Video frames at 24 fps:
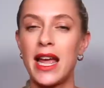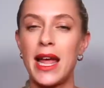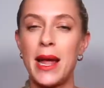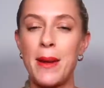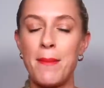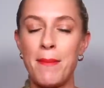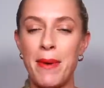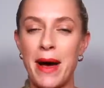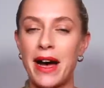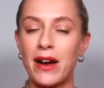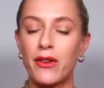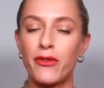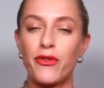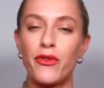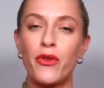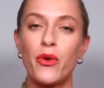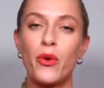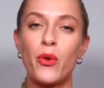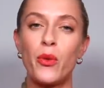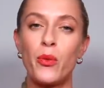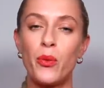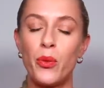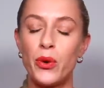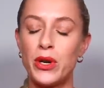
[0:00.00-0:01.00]

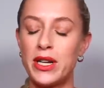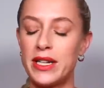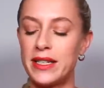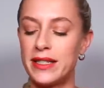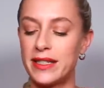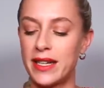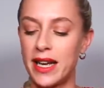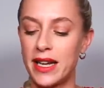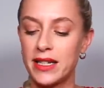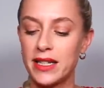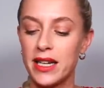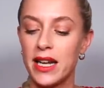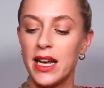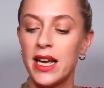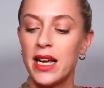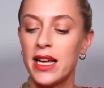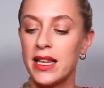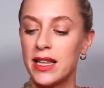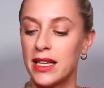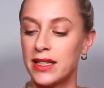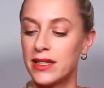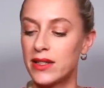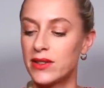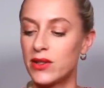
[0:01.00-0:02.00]
impactful woody scent,
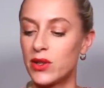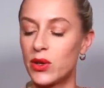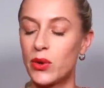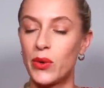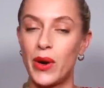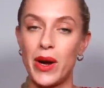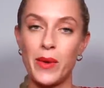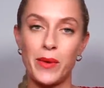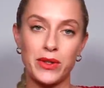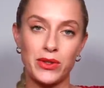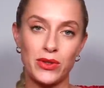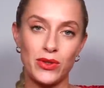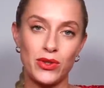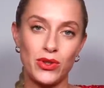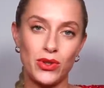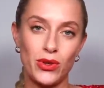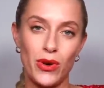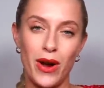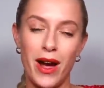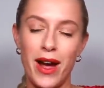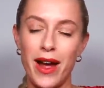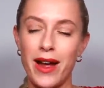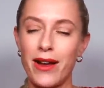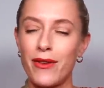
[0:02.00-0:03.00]
this is a great one to
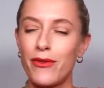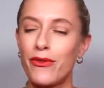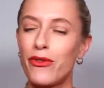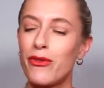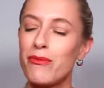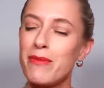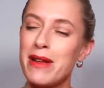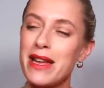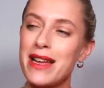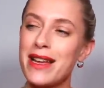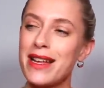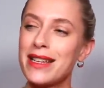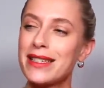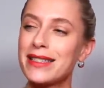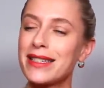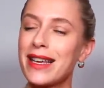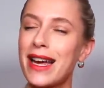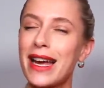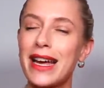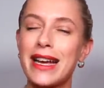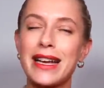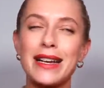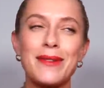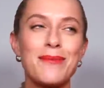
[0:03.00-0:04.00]
try. For me, it's
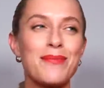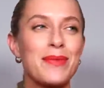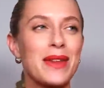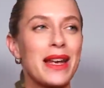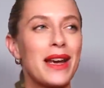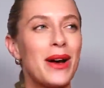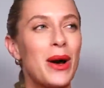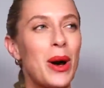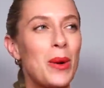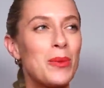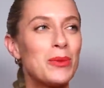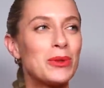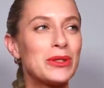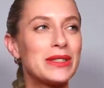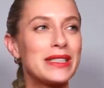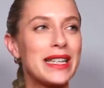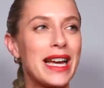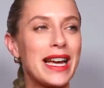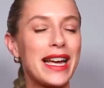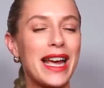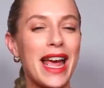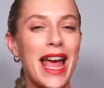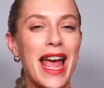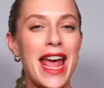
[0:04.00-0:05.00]
like almost
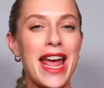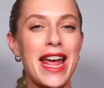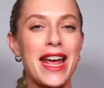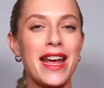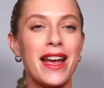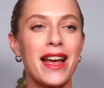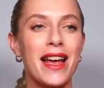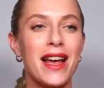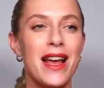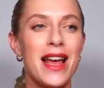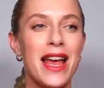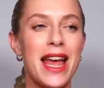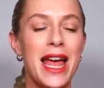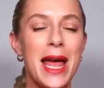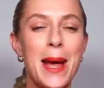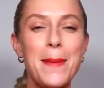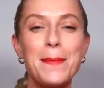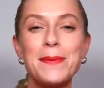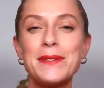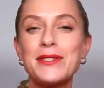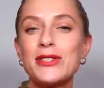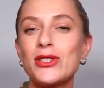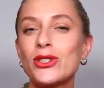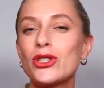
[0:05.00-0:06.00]
like a
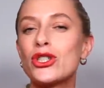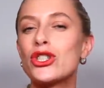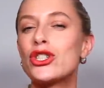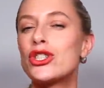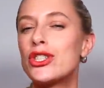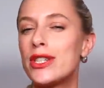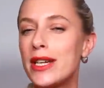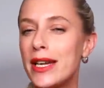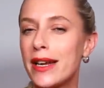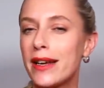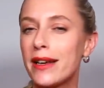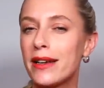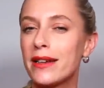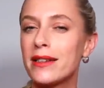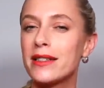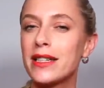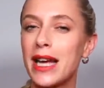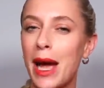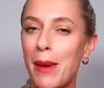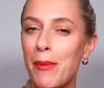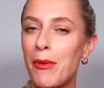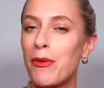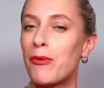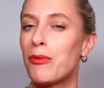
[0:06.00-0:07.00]
hipster chic
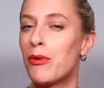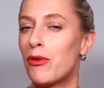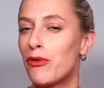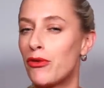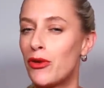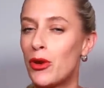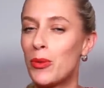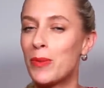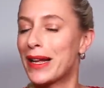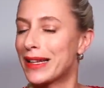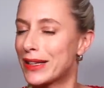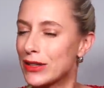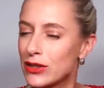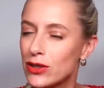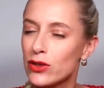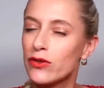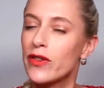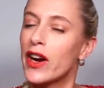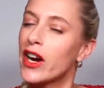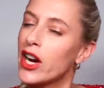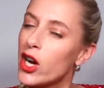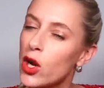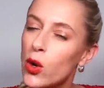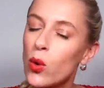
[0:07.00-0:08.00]
type of perfume. Like, there's a
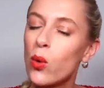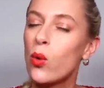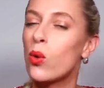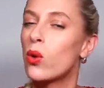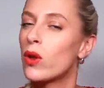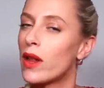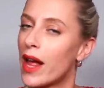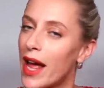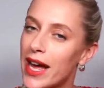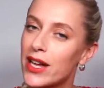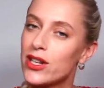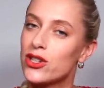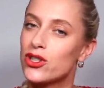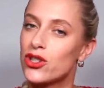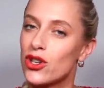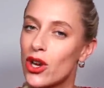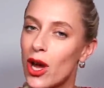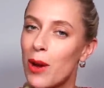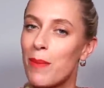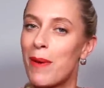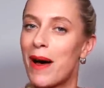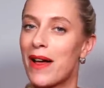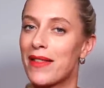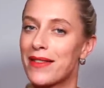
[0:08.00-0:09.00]
very cool edge
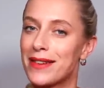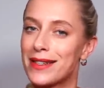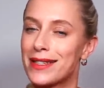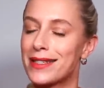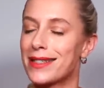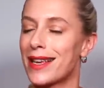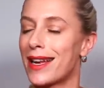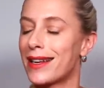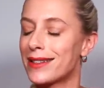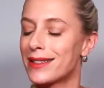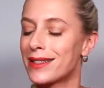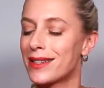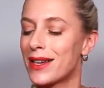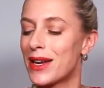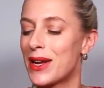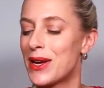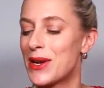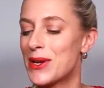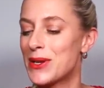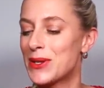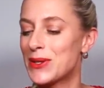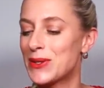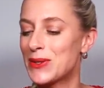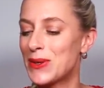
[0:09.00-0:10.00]
about this scent.
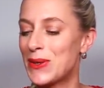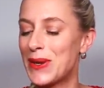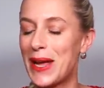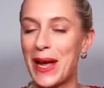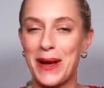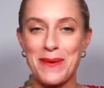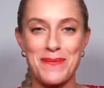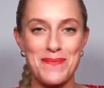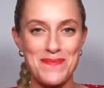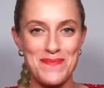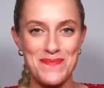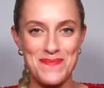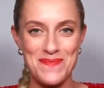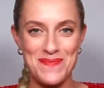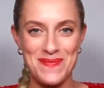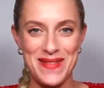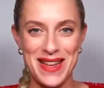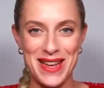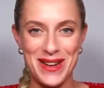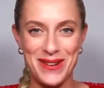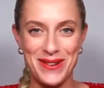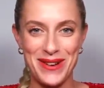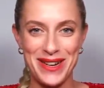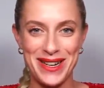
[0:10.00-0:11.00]
So yeah,
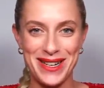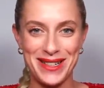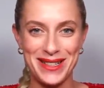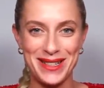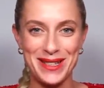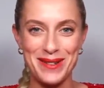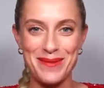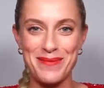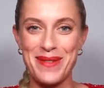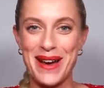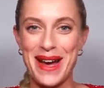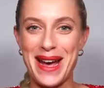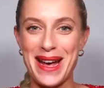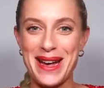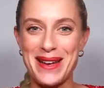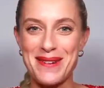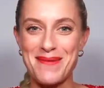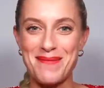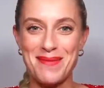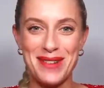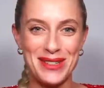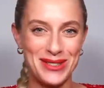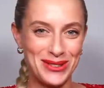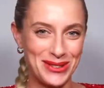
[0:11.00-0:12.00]
Ingredients by
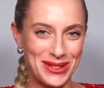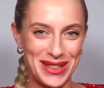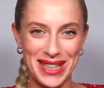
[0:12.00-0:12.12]
Maison